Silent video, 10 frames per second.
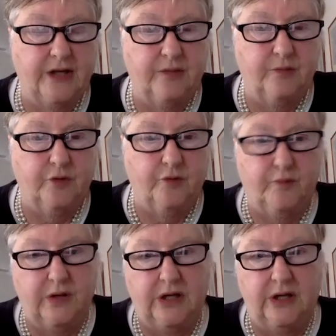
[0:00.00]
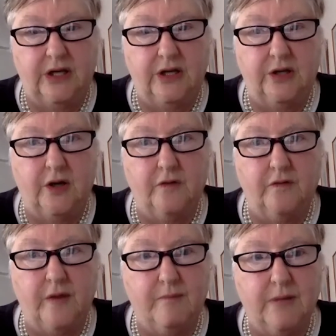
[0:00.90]
It would have been in
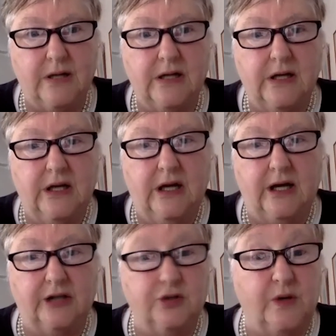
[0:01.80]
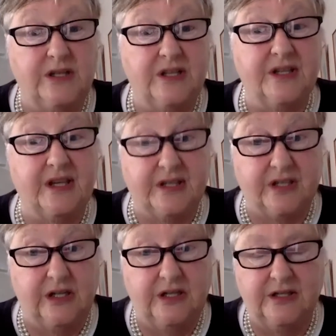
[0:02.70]
November
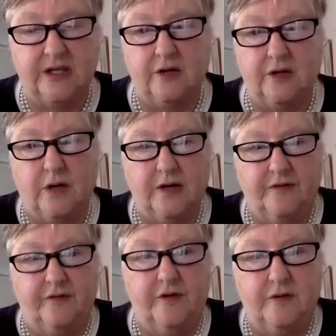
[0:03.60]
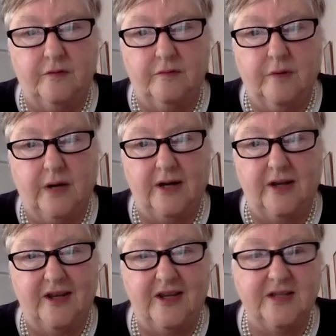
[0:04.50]
2016, so quite a few
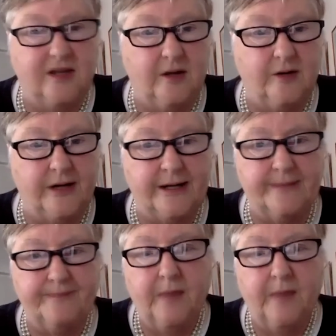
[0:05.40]
years ago now,